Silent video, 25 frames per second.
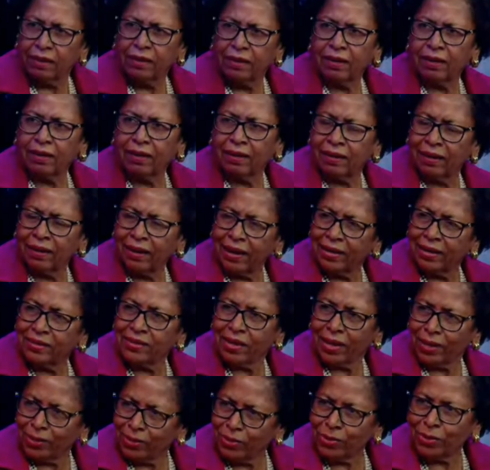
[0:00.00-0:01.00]
uh, as
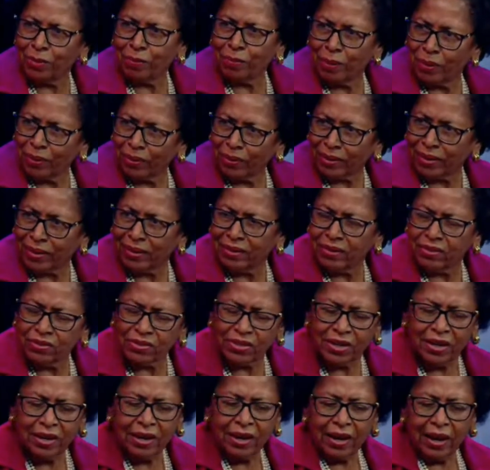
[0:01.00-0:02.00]
Haitian
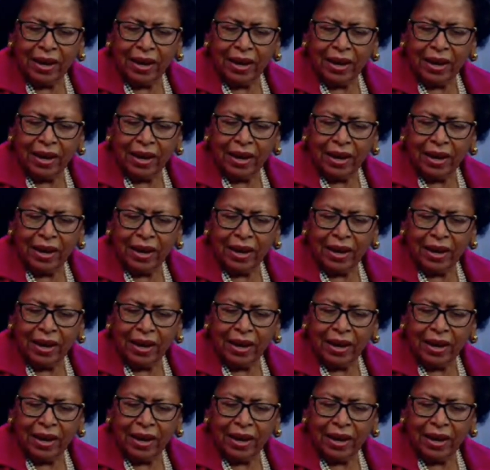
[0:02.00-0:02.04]
Americans.